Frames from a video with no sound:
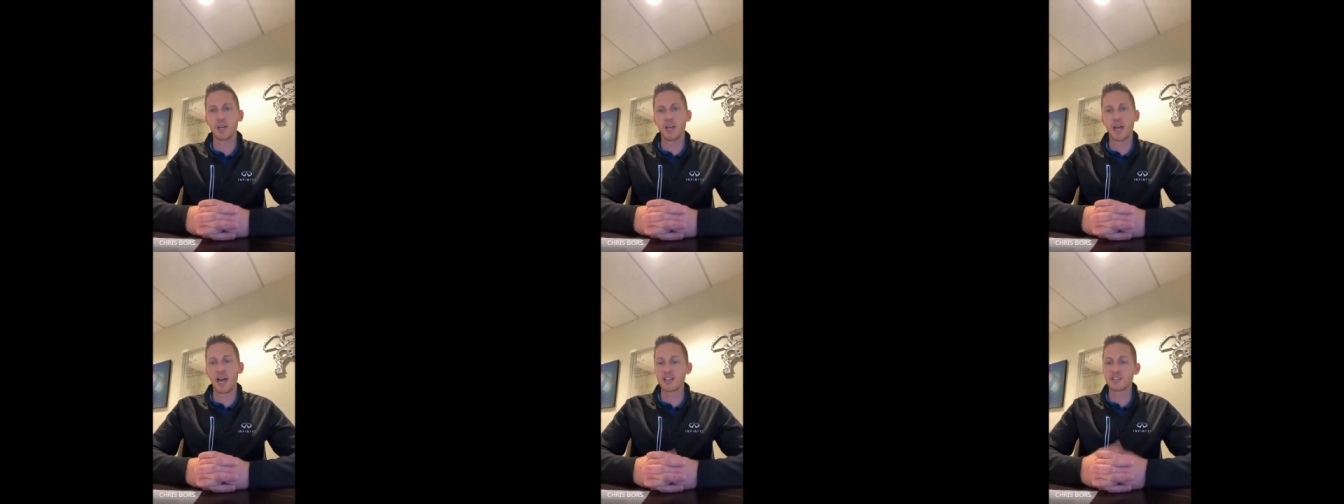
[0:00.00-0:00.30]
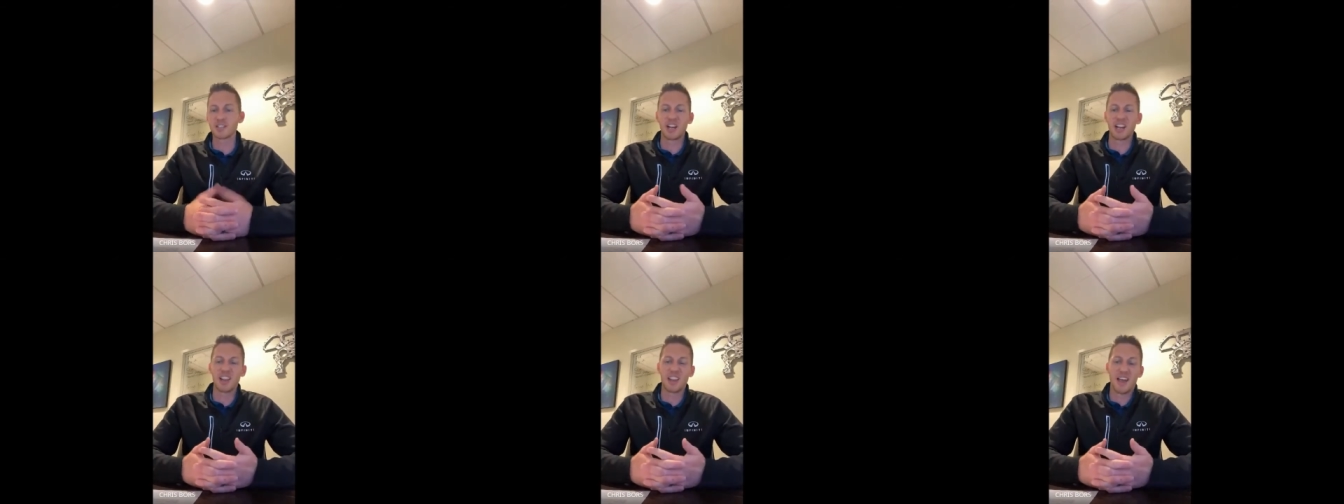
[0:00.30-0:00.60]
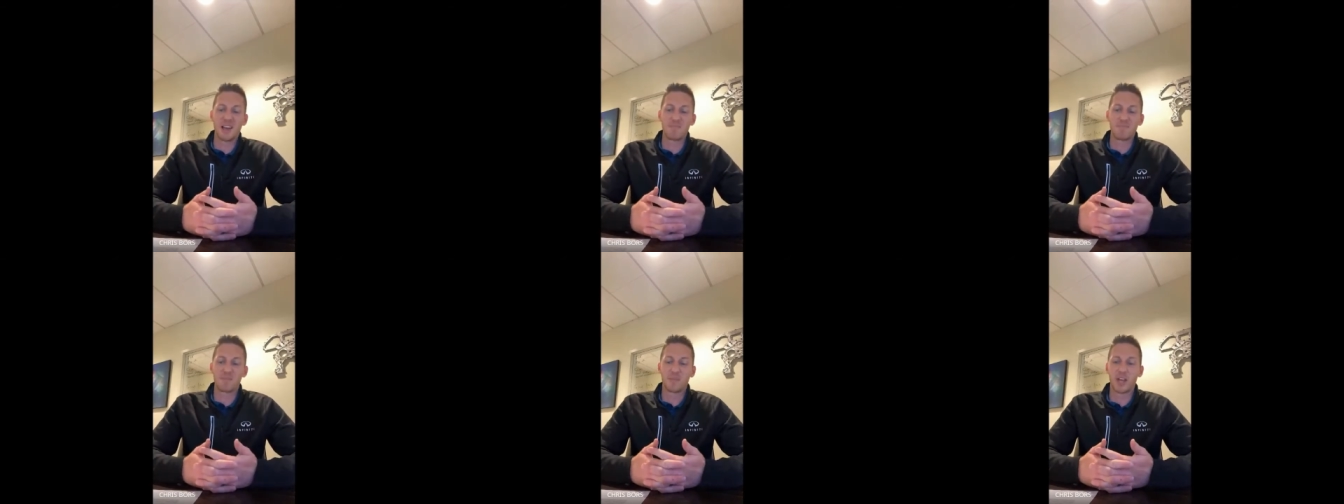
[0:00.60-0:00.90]
Outside of
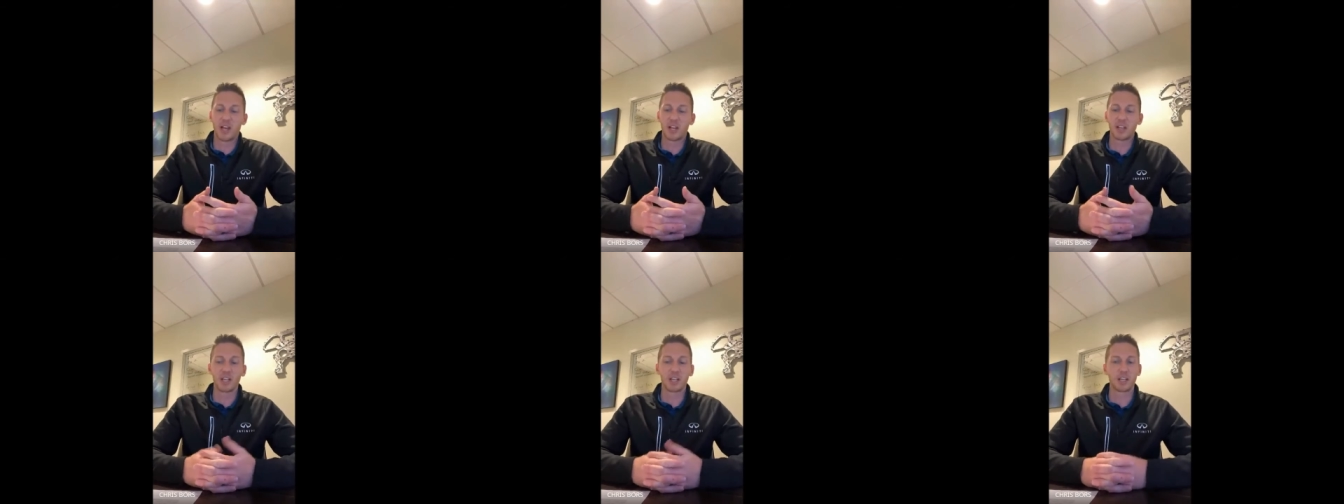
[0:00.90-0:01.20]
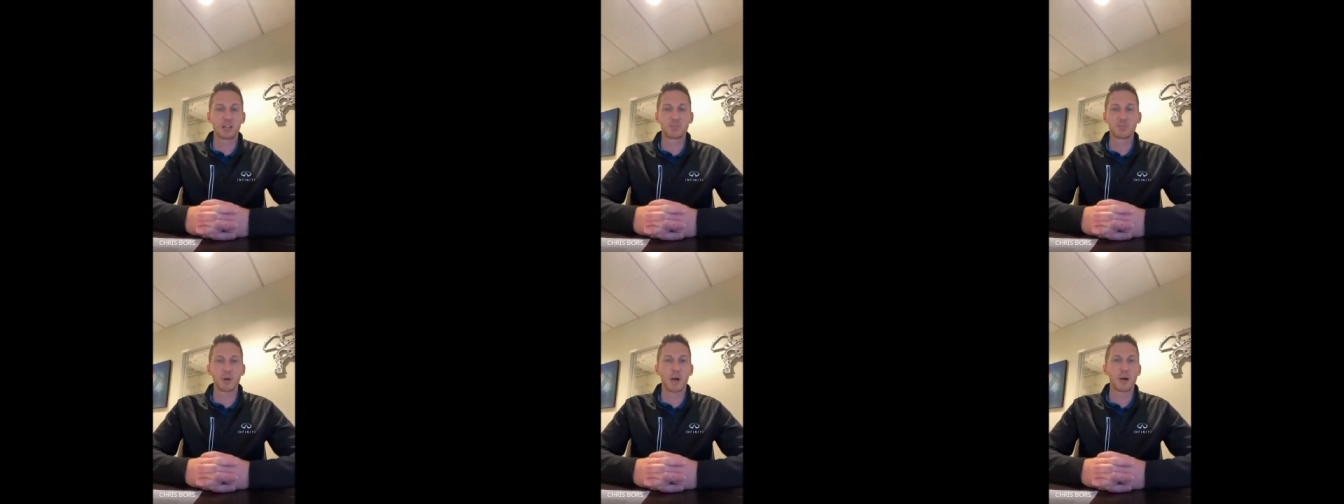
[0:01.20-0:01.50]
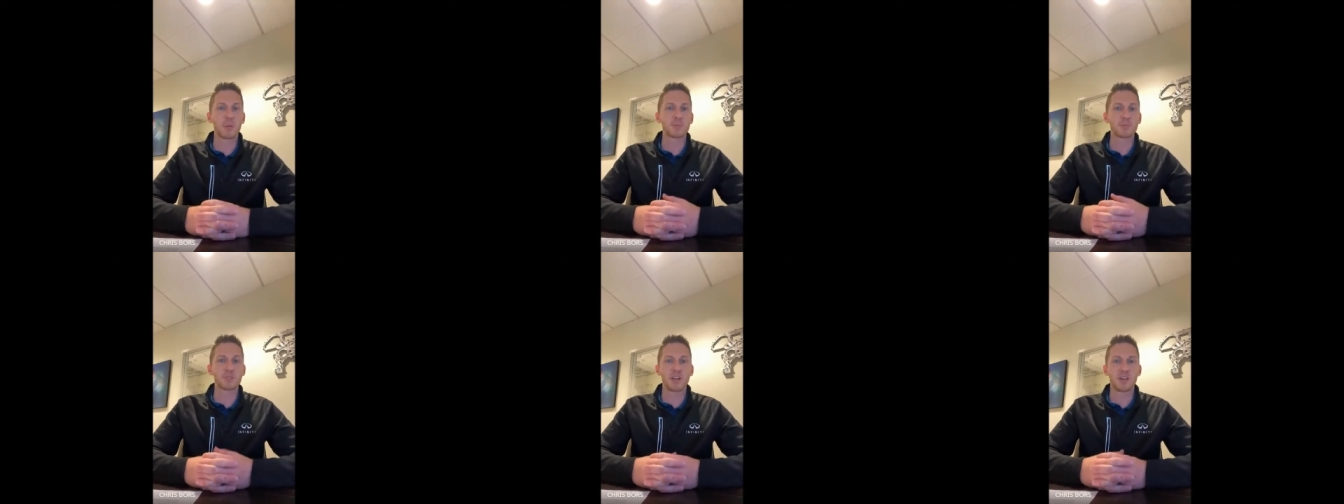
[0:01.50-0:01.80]
that, I like
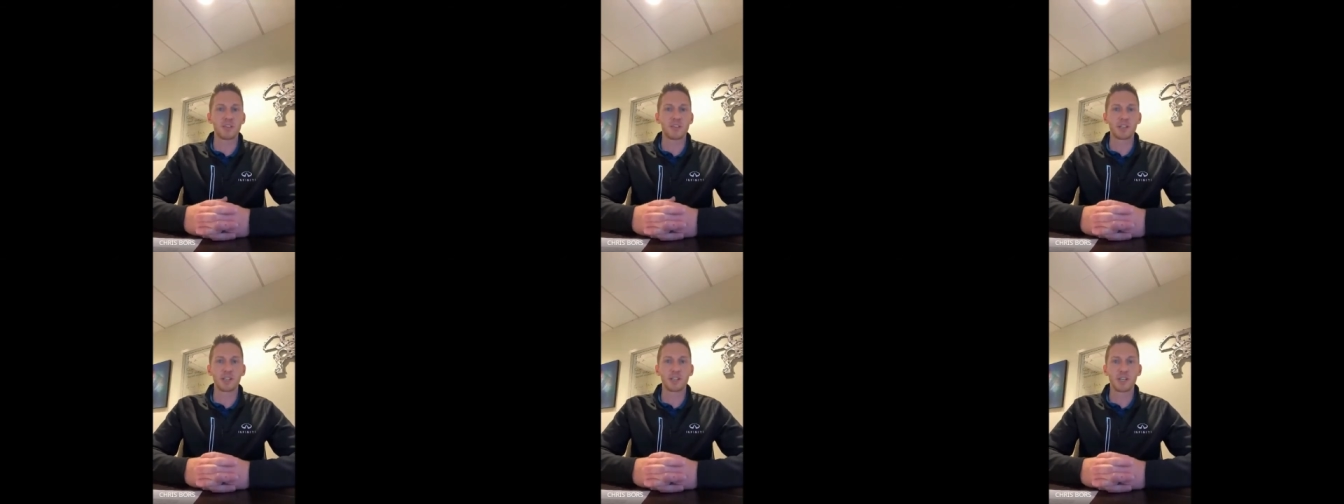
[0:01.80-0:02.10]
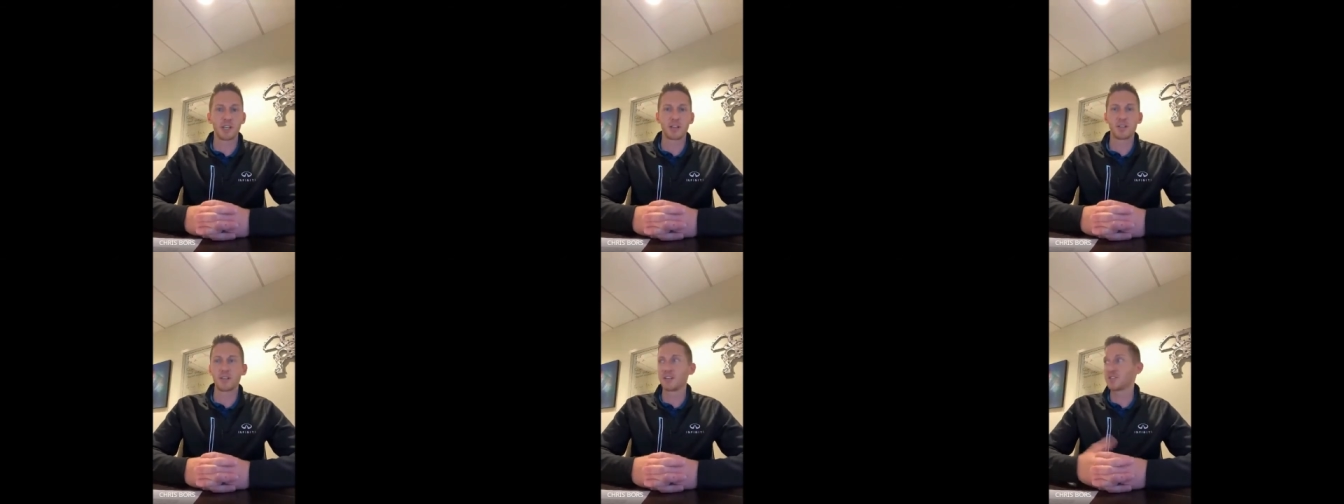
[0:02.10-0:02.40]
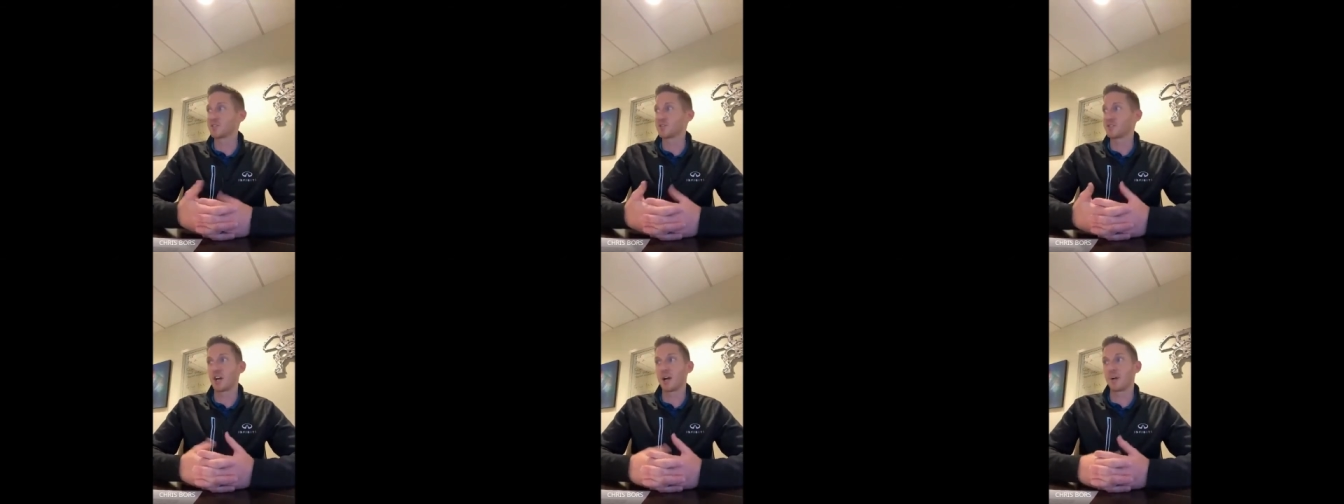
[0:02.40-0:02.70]
problem solving, and
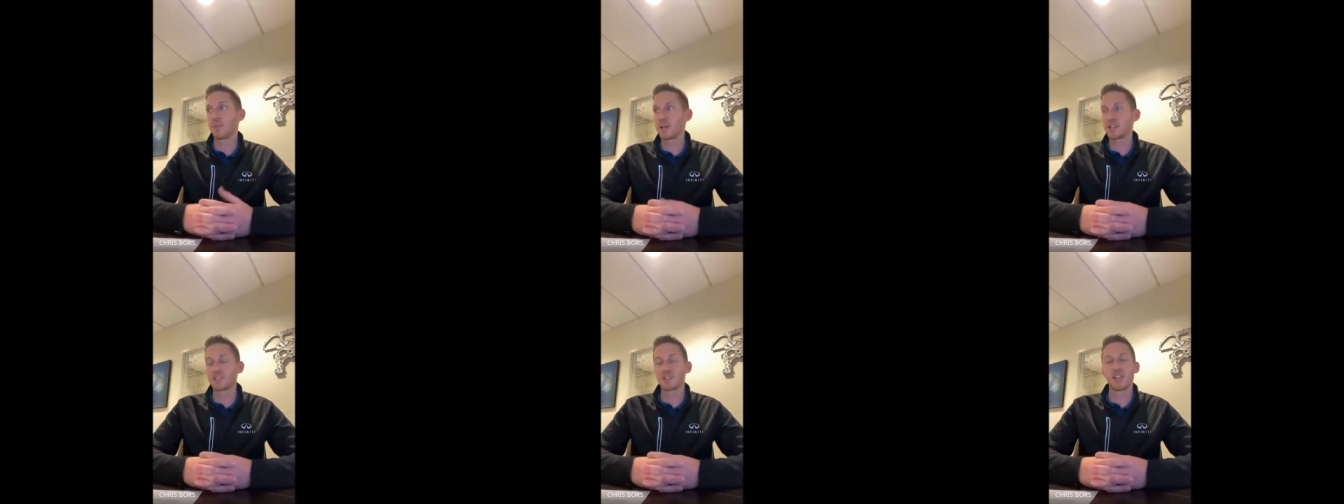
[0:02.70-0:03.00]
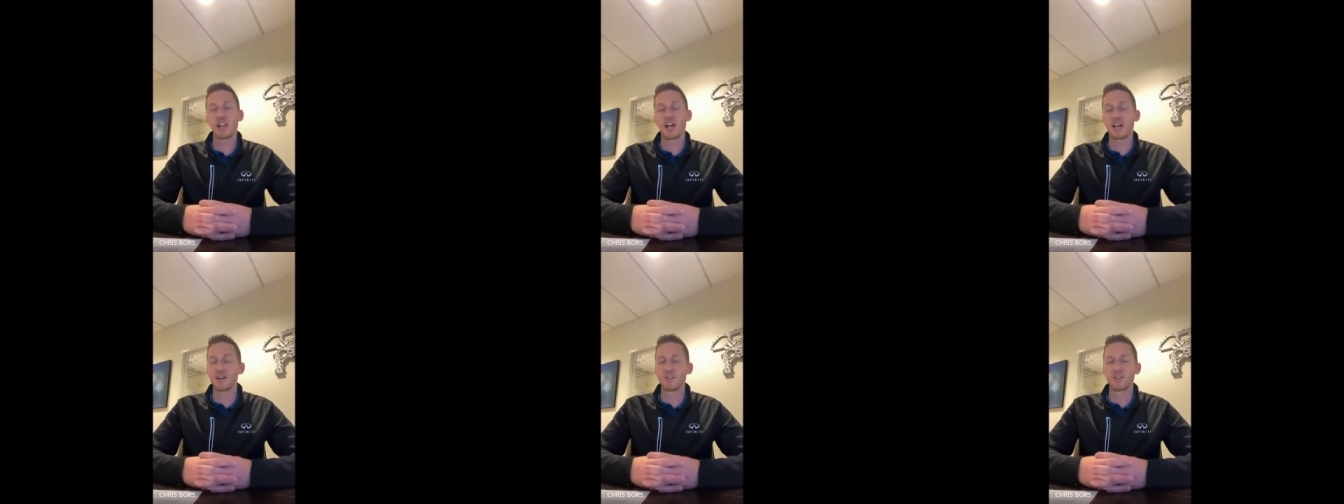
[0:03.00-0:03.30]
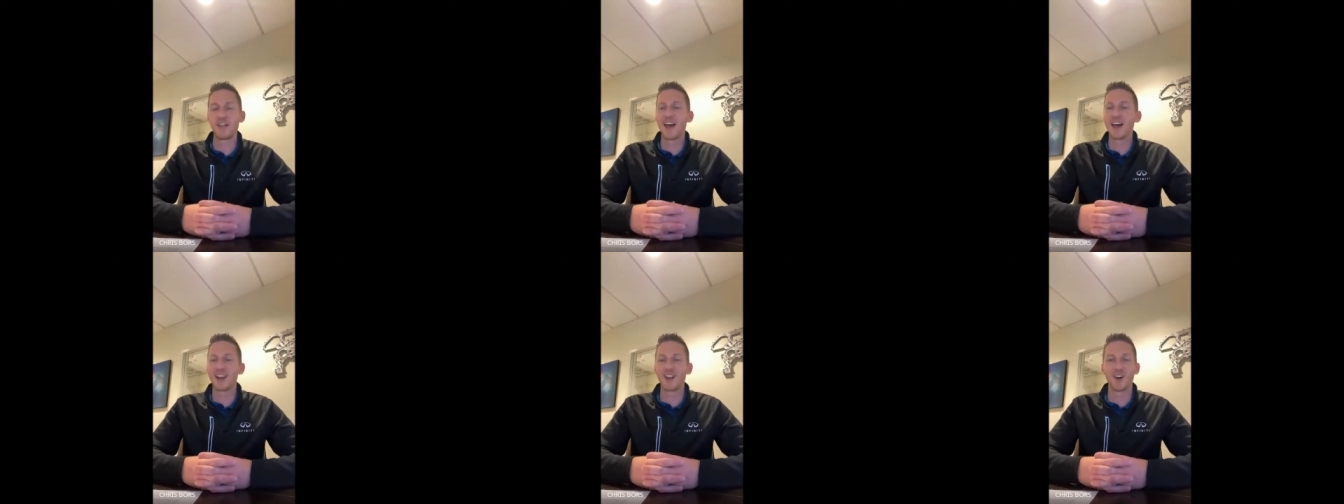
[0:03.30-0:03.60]
this job has a lot of
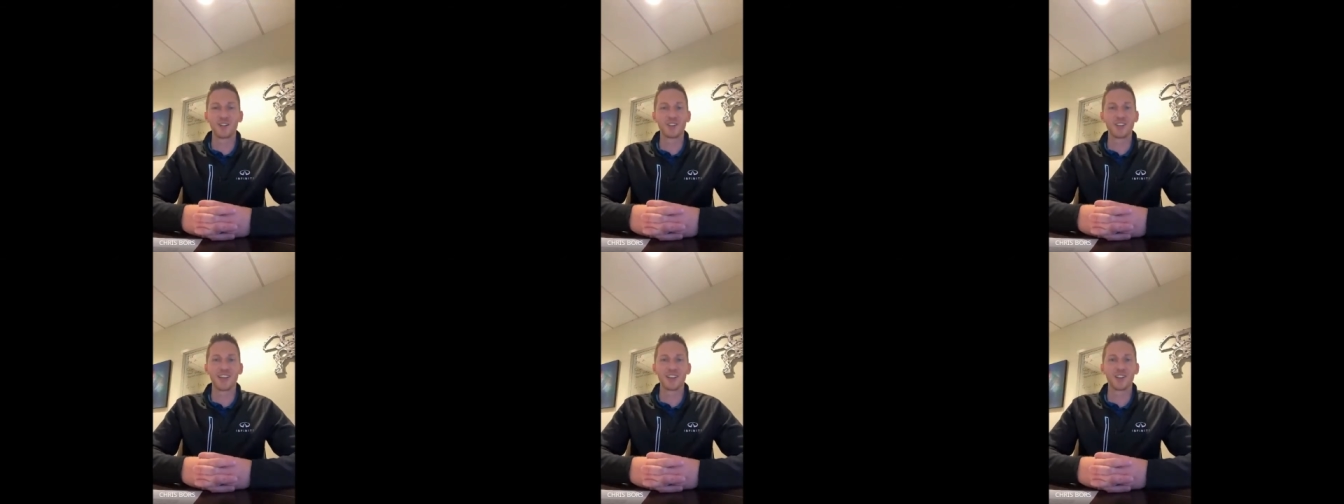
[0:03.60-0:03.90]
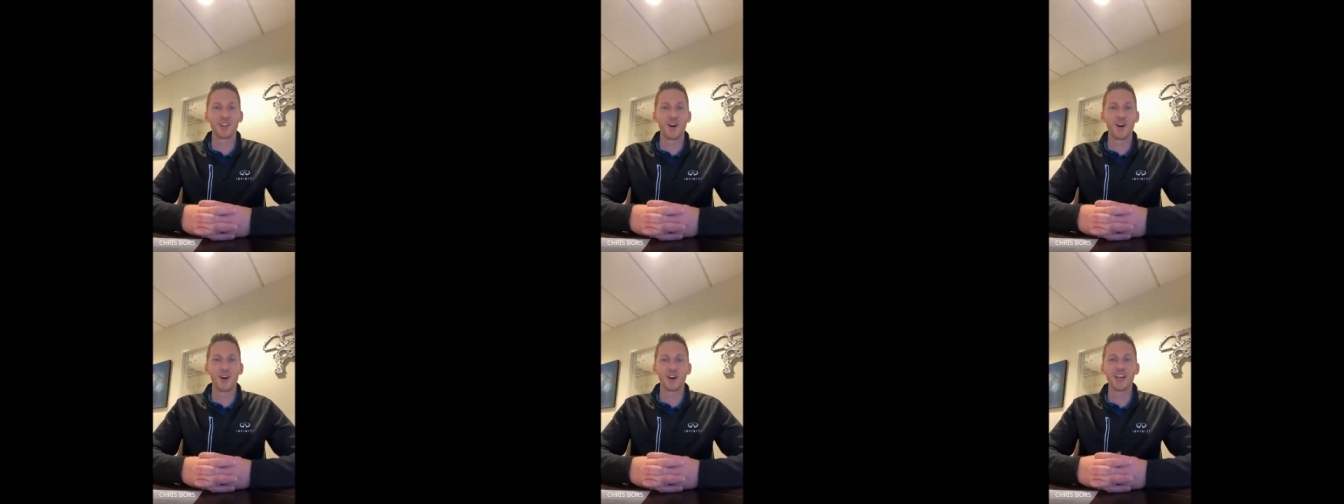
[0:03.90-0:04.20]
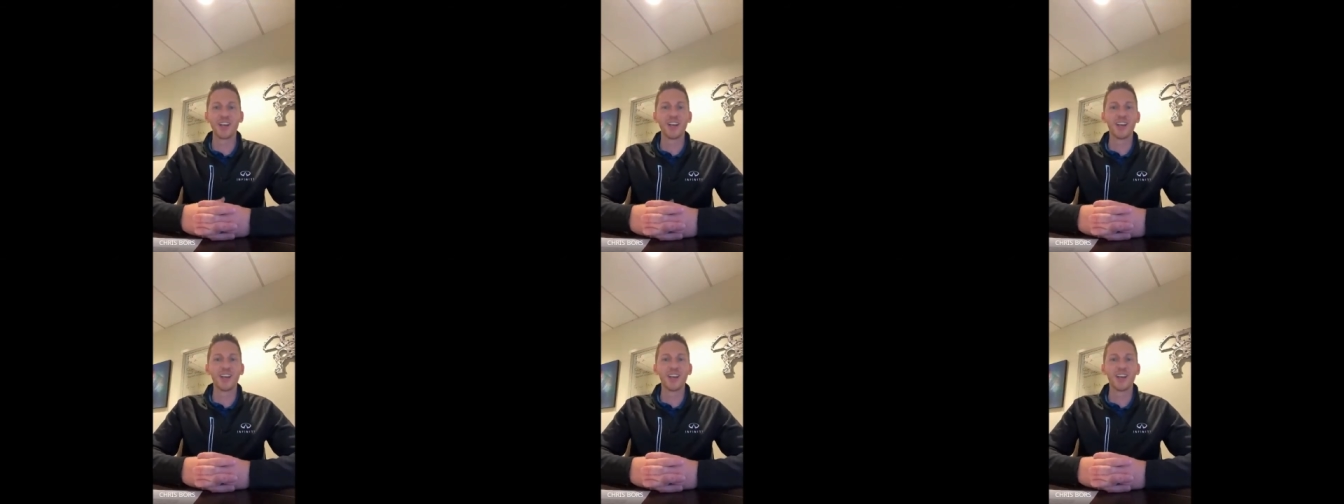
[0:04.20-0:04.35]
that all day long.